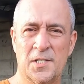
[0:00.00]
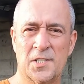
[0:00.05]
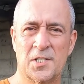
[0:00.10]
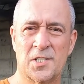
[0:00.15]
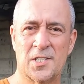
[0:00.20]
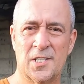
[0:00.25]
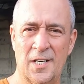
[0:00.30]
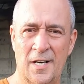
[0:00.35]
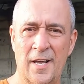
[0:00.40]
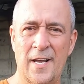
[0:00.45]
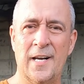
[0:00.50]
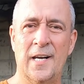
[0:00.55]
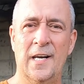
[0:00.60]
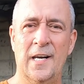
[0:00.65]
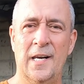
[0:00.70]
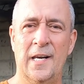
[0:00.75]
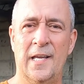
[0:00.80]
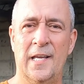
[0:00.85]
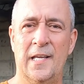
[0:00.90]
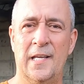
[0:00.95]
a
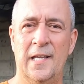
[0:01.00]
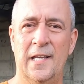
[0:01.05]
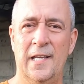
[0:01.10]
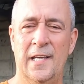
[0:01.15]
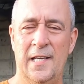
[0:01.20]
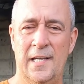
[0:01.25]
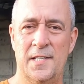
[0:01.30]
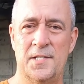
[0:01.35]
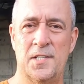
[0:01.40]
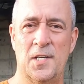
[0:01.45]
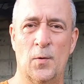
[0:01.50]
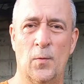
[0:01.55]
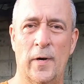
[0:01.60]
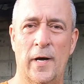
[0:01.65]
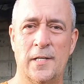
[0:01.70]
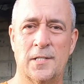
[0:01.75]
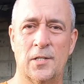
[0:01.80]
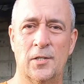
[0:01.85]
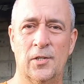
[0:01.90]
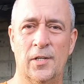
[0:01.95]
slightly easier
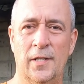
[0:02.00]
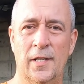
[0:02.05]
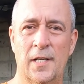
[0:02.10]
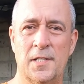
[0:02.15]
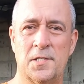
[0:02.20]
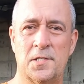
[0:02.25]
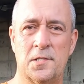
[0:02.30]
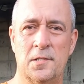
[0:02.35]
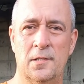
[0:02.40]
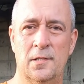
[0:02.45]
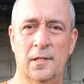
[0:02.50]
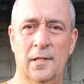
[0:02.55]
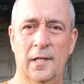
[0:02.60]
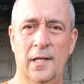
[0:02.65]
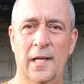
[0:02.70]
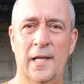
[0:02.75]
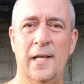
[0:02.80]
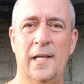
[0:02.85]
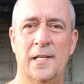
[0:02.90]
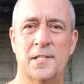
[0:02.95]
way to look at this
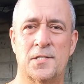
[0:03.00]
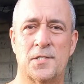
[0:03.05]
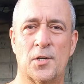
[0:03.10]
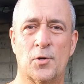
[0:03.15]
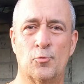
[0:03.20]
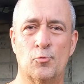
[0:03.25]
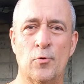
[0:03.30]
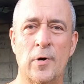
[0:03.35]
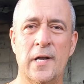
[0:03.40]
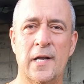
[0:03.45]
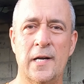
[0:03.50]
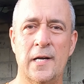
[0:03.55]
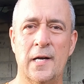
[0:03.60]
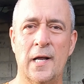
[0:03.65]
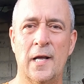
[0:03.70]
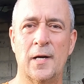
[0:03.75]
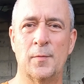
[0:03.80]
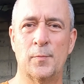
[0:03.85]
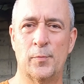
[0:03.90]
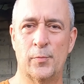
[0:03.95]
is the
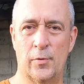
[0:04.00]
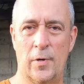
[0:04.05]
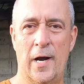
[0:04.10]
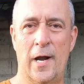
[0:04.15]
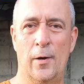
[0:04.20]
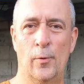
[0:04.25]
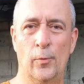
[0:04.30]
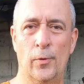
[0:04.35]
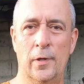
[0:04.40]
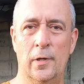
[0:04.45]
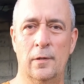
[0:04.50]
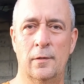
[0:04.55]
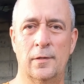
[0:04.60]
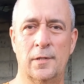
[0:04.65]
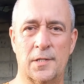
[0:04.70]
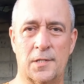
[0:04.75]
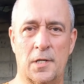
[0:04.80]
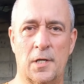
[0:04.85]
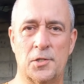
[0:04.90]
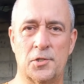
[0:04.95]
green and brown
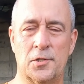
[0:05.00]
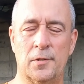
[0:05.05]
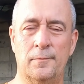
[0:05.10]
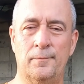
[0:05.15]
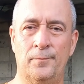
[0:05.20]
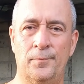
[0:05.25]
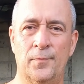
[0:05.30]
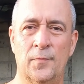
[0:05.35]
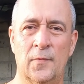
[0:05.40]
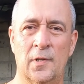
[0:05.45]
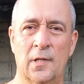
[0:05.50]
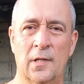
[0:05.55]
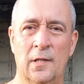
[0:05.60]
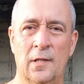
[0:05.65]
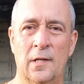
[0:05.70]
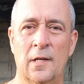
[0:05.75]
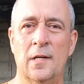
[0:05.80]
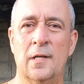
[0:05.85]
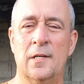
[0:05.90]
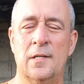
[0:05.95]
discussion.
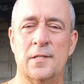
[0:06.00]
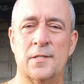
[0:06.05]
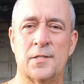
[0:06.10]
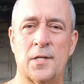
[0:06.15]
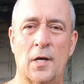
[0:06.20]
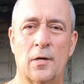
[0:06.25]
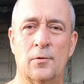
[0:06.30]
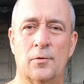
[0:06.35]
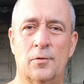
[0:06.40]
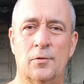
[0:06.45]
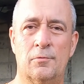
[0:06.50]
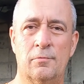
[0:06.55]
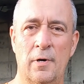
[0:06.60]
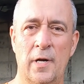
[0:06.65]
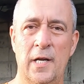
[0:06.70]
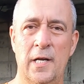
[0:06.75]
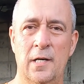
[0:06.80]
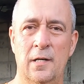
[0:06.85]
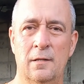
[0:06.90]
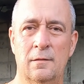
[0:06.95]
So,
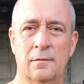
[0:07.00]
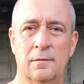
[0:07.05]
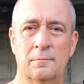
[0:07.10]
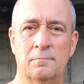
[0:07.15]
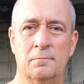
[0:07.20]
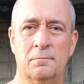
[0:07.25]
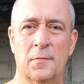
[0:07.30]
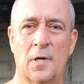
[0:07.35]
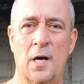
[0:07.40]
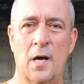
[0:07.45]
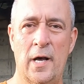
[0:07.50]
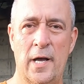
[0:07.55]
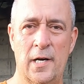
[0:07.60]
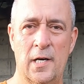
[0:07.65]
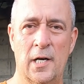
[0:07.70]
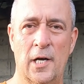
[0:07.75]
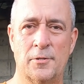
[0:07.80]
green, high in